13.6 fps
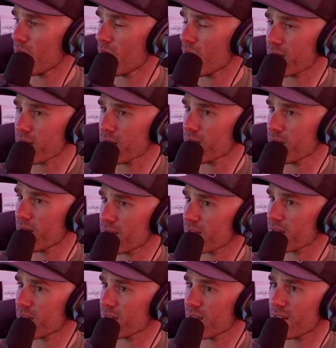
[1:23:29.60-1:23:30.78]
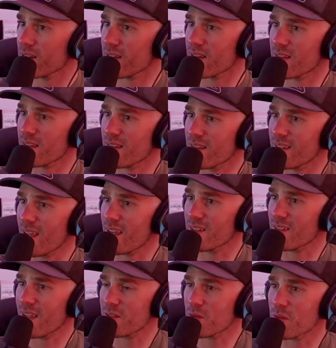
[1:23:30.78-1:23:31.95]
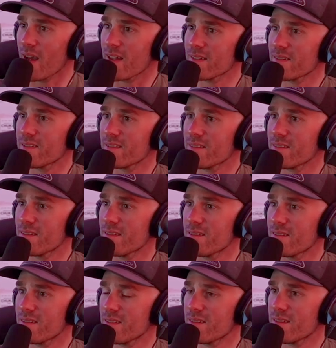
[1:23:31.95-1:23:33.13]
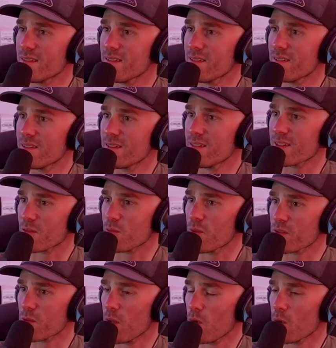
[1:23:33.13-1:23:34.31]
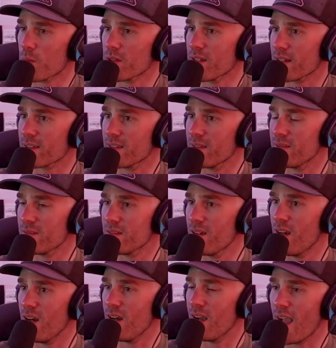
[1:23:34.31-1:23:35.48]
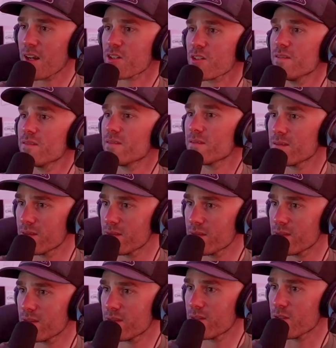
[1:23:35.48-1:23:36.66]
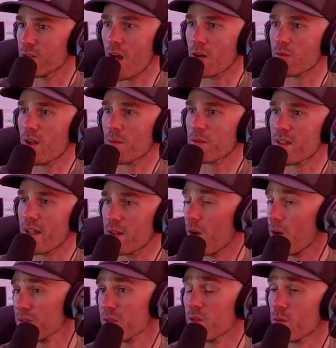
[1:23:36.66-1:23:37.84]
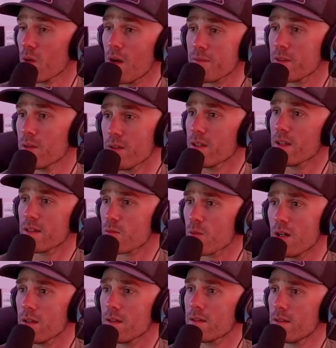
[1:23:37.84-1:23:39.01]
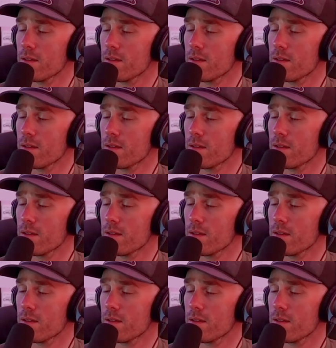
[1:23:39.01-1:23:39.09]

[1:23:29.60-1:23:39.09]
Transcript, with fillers: that's a that's yeah, you can't do that. That's a whistleblower protected uh, action. You're not rev- and also you're off duty as well.